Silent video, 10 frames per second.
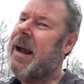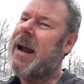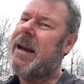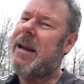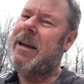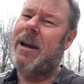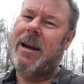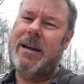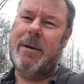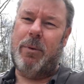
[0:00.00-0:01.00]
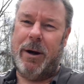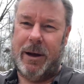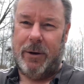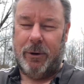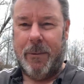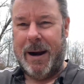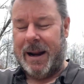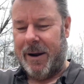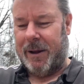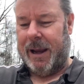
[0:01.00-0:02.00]
and you need to bring it all the way
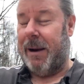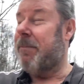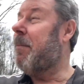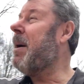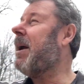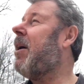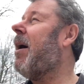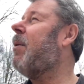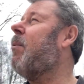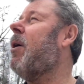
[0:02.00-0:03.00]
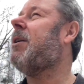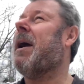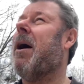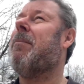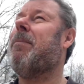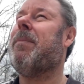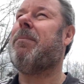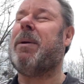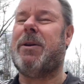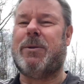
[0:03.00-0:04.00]
down again. But it kind of worked out
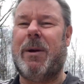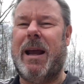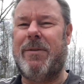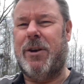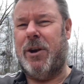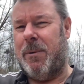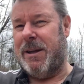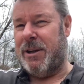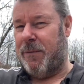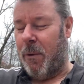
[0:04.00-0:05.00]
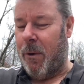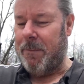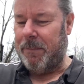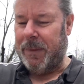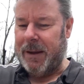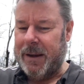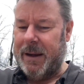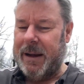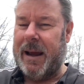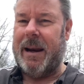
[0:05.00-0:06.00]
because we had the new EG4
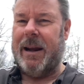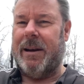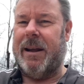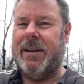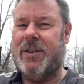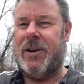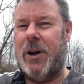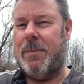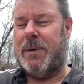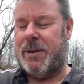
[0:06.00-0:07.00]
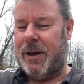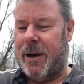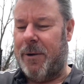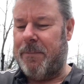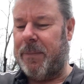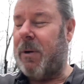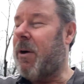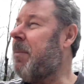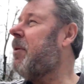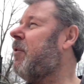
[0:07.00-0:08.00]
and it, it slurps, you know,
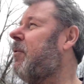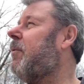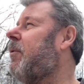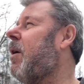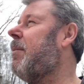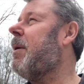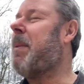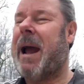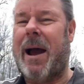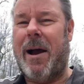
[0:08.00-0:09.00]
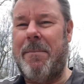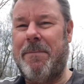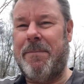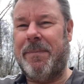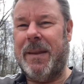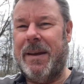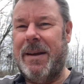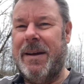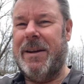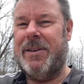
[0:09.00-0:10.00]
quite a bit of quite a bit of power.
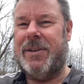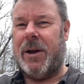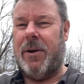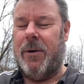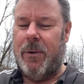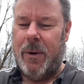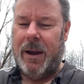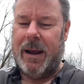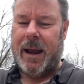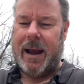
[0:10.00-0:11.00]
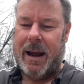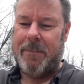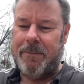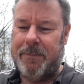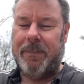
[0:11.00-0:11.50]
So um,